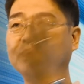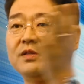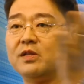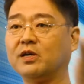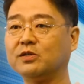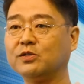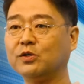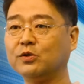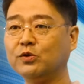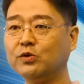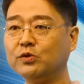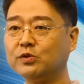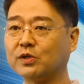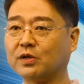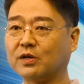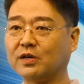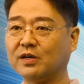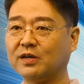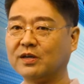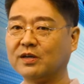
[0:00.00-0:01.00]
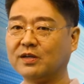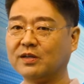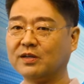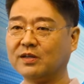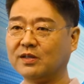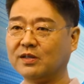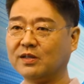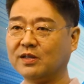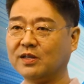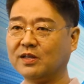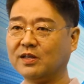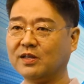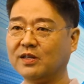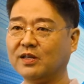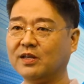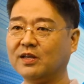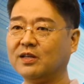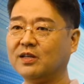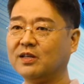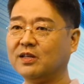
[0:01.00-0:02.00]
There's a user,
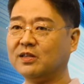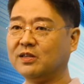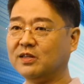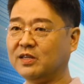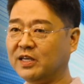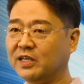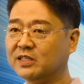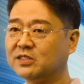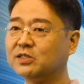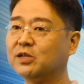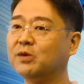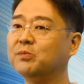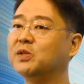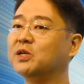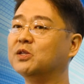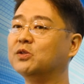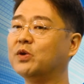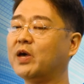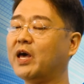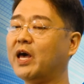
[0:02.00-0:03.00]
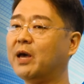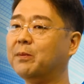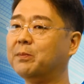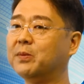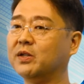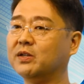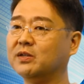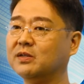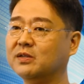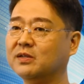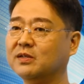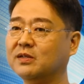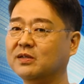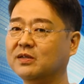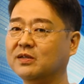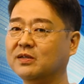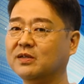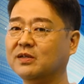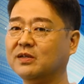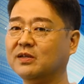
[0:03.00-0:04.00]
needs something to happen,
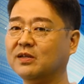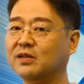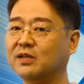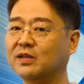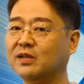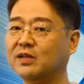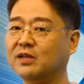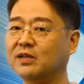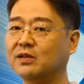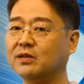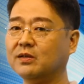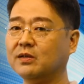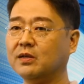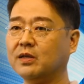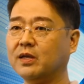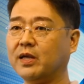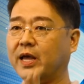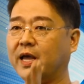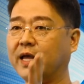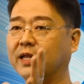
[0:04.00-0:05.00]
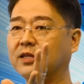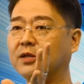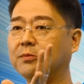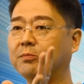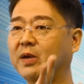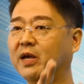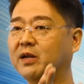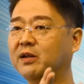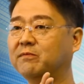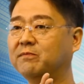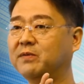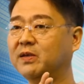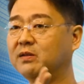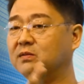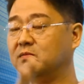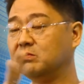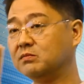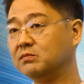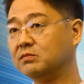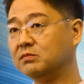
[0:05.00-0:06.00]
and the benefit